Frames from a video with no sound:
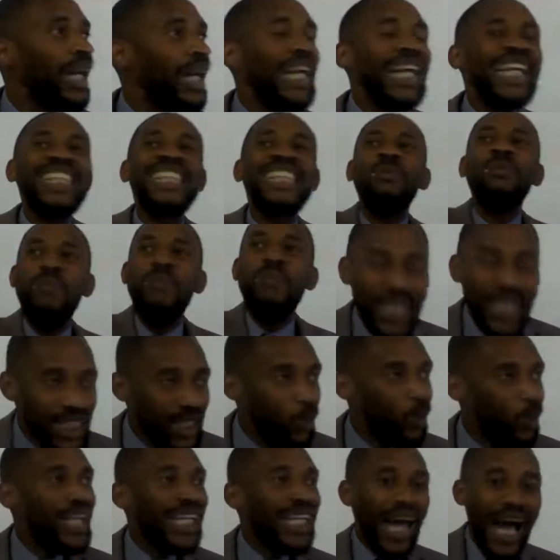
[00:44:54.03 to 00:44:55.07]
It's me.
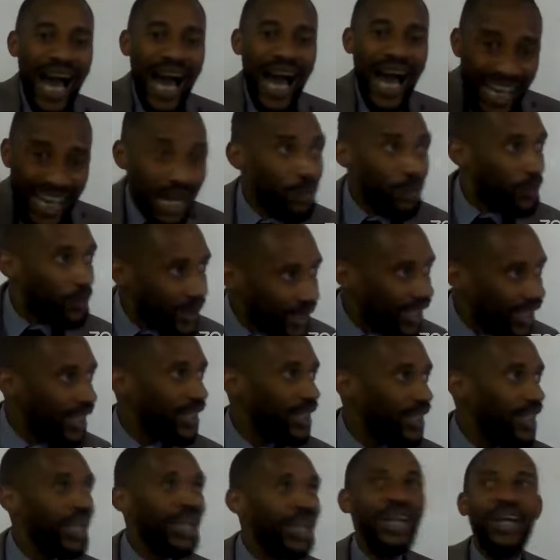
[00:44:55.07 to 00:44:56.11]
When I
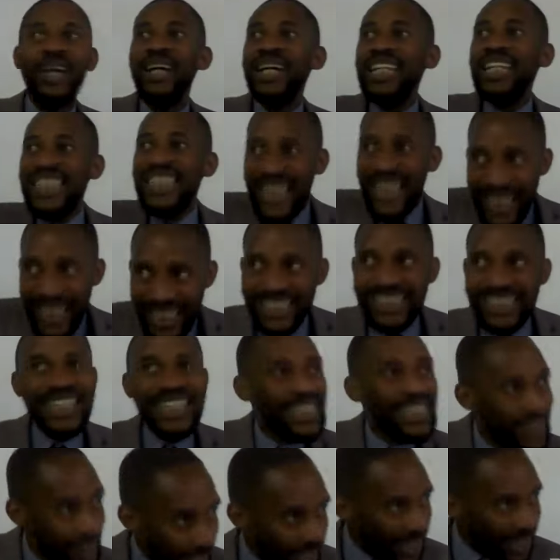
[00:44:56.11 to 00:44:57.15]
appear, resurrection
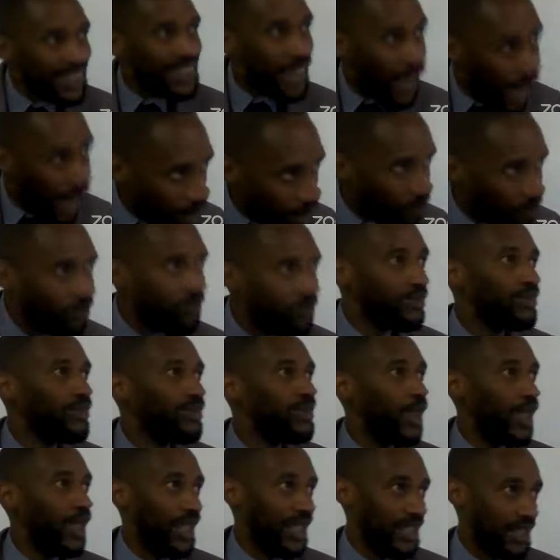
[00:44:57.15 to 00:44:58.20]
is, is come.
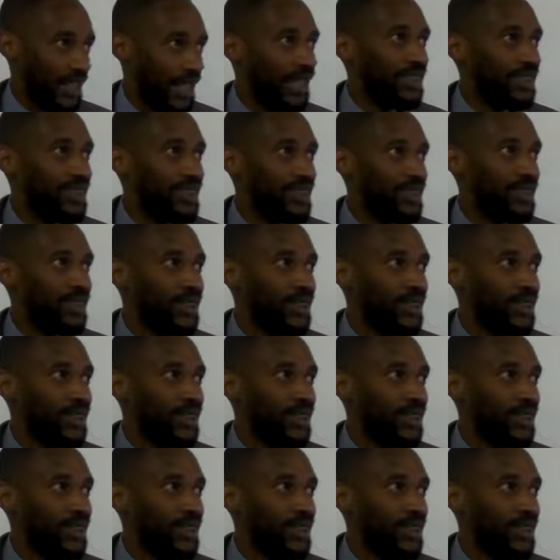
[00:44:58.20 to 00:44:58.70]
You understand?